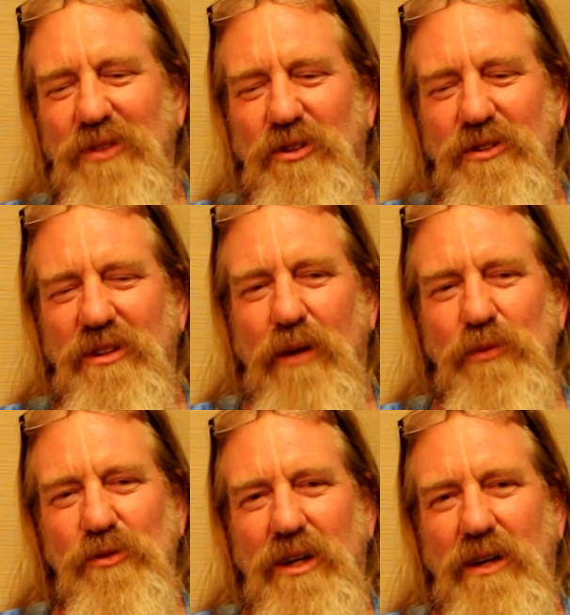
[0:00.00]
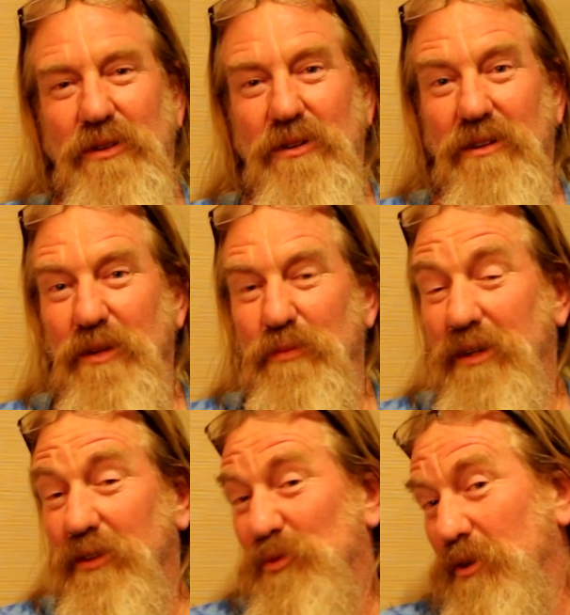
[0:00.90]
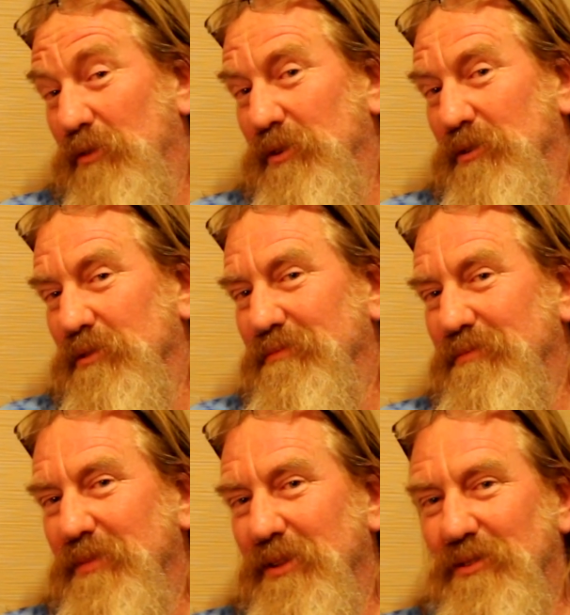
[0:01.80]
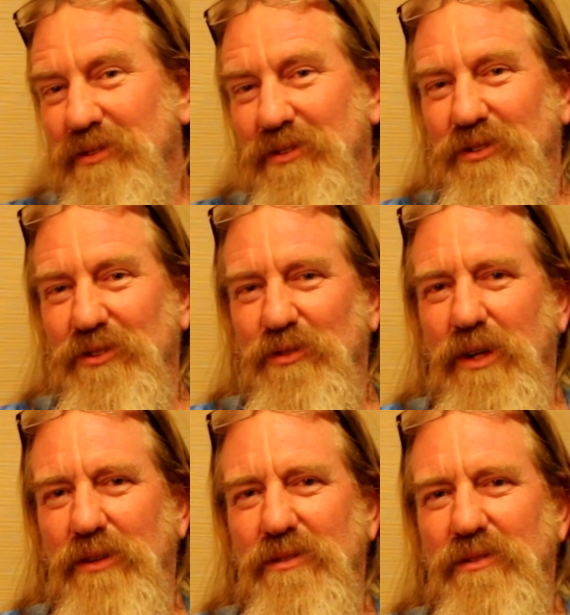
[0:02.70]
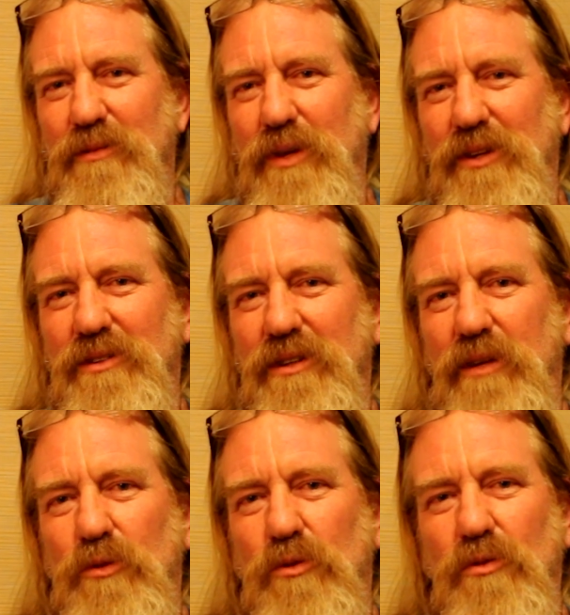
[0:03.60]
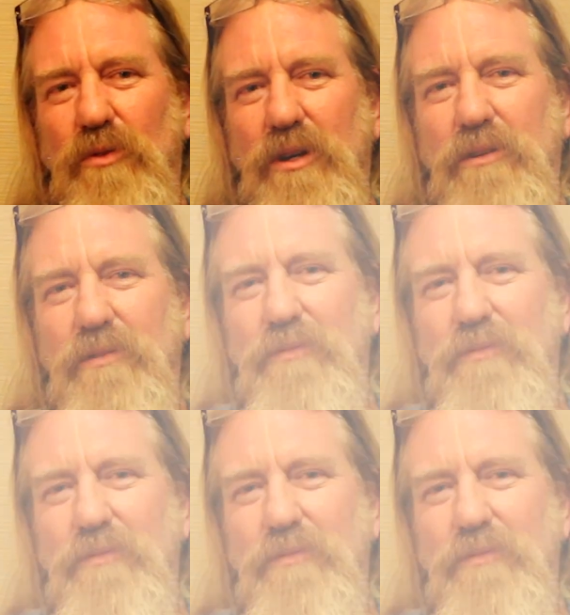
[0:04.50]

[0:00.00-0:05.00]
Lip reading: good times we have here, like being in Springfield. It's just makes the hobby worthwhile.